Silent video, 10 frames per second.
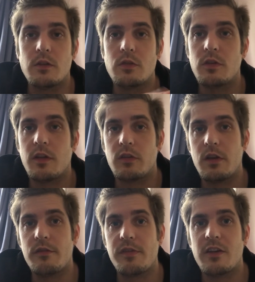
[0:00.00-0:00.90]
just as an
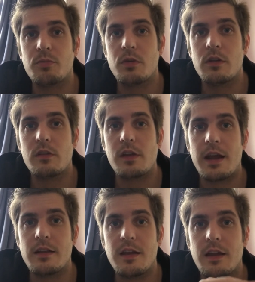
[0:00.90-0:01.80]
investment,
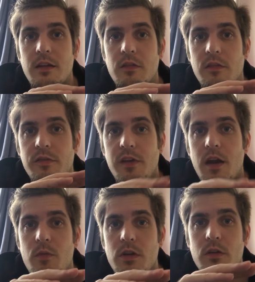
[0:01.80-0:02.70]
I think it's a
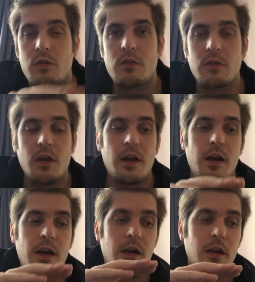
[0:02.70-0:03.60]
very good
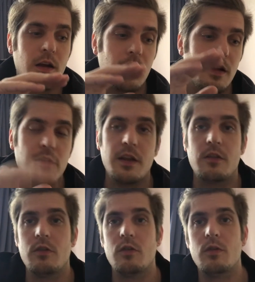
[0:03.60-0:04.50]
thing
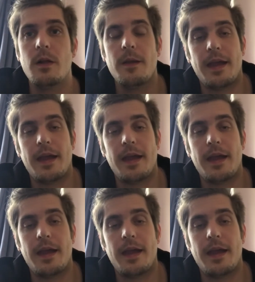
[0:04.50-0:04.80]
to do.